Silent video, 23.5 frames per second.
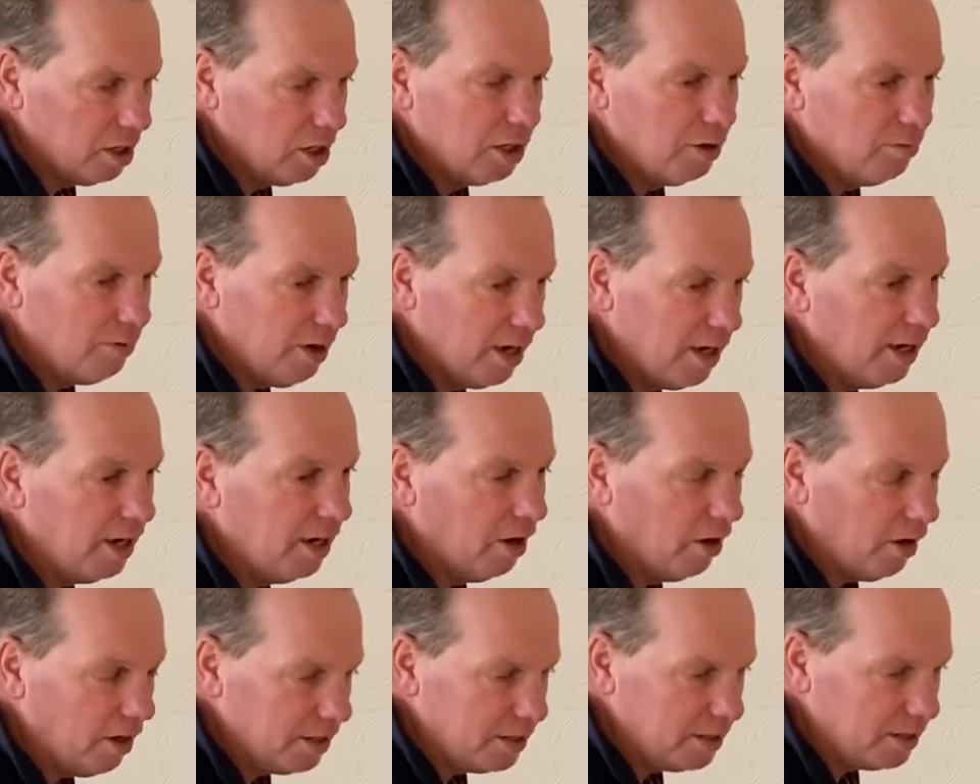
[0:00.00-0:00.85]
Really
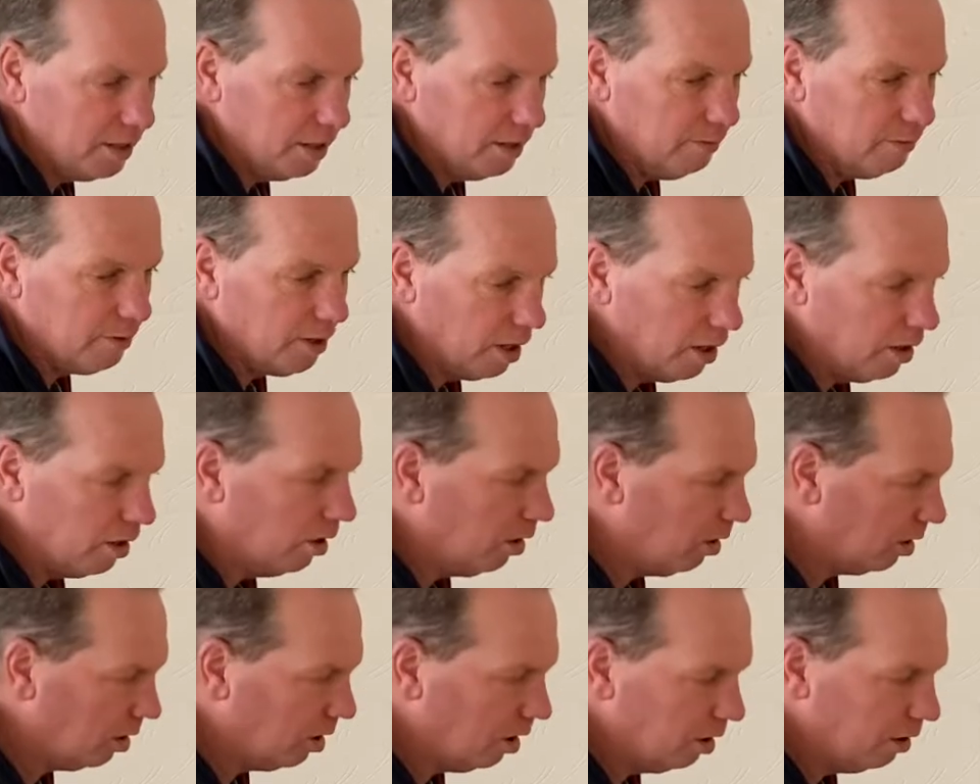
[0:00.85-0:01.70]
liked it, and
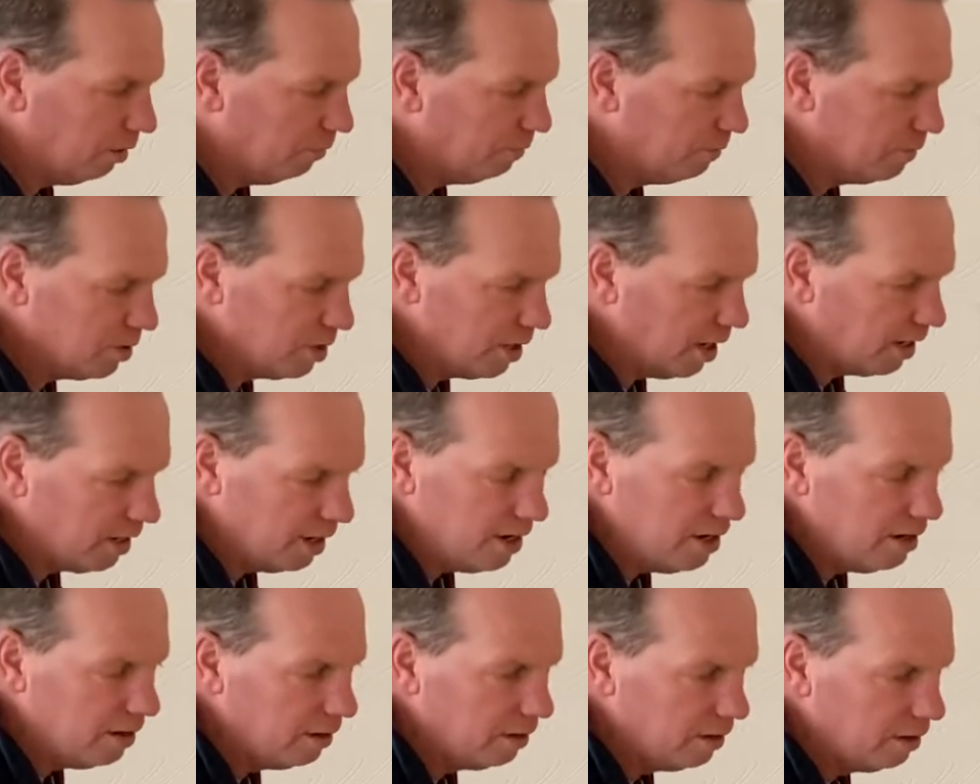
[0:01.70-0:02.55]
like I said
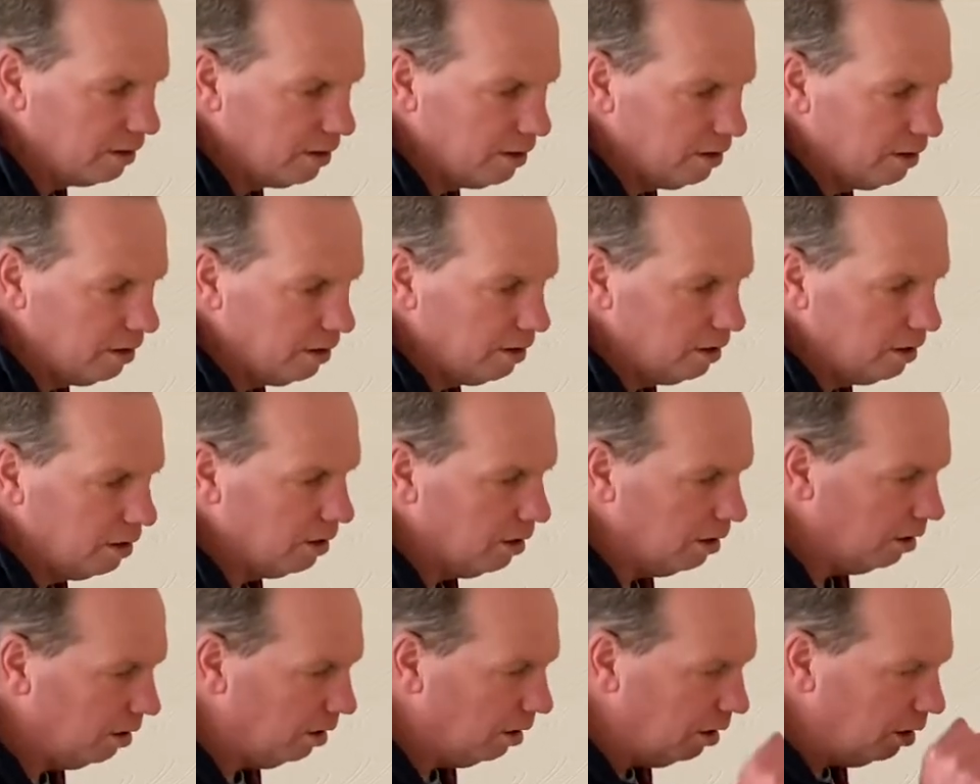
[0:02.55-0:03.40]
in
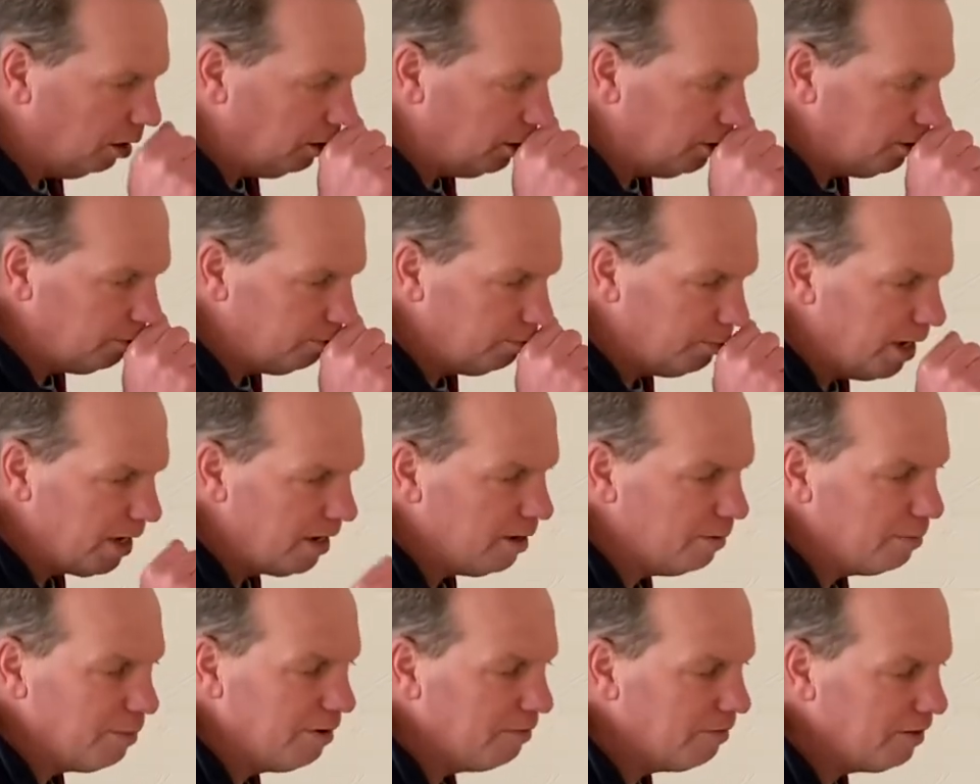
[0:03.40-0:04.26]
many of
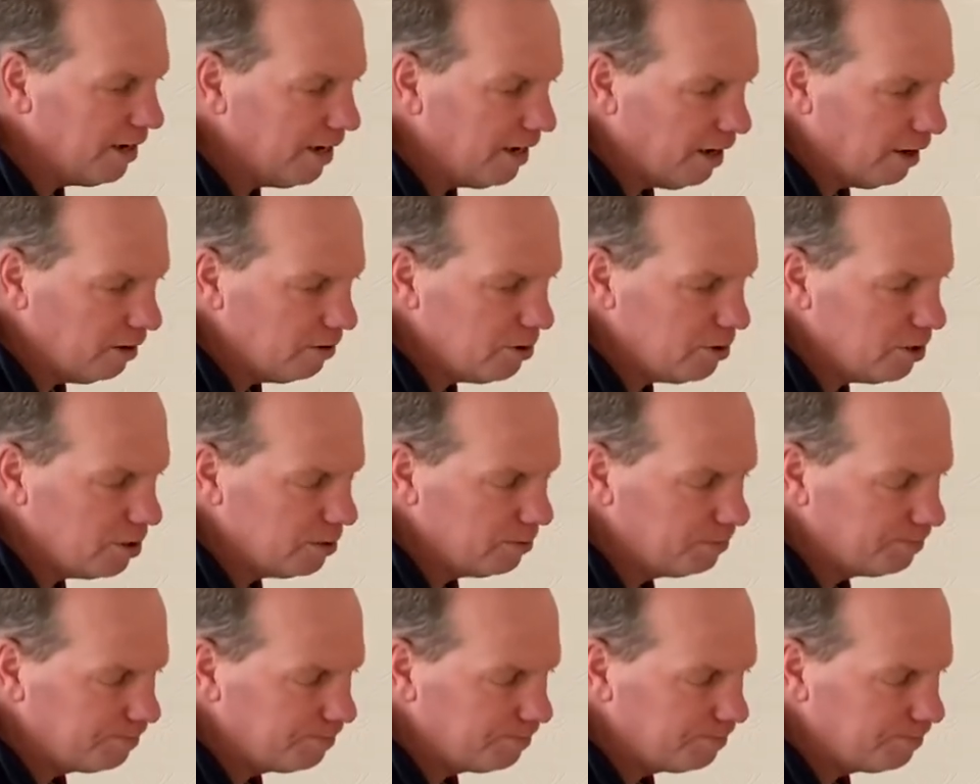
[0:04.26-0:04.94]
my videos,